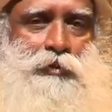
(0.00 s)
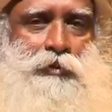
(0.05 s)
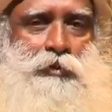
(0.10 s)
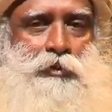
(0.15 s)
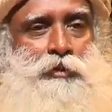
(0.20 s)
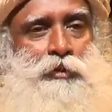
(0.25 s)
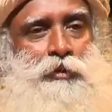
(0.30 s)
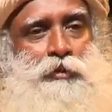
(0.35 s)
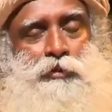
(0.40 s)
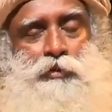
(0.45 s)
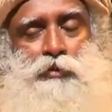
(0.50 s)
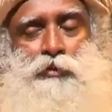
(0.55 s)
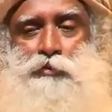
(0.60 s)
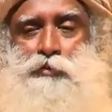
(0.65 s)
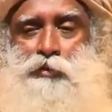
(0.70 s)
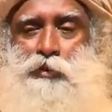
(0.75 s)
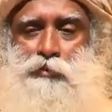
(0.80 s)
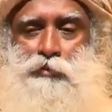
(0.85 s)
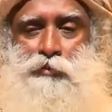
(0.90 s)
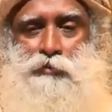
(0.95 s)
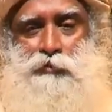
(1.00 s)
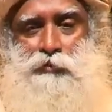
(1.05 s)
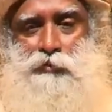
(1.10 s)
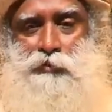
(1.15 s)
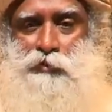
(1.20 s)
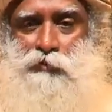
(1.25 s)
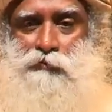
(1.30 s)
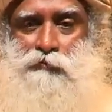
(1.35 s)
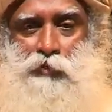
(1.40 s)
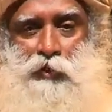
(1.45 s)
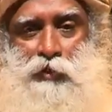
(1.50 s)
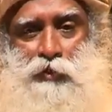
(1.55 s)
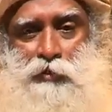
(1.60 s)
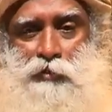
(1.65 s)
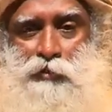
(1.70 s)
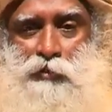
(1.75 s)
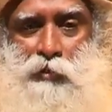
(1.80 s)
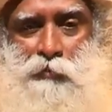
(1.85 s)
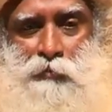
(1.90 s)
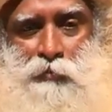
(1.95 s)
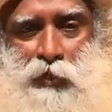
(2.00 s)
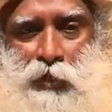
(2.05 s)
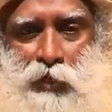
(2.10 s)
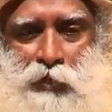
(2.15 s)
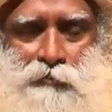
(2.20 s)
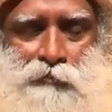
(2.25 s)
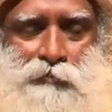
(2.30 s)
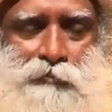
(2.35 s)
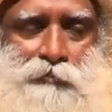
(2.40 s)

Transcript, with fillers: She says, no, Sadhguru, it's a very sharp knife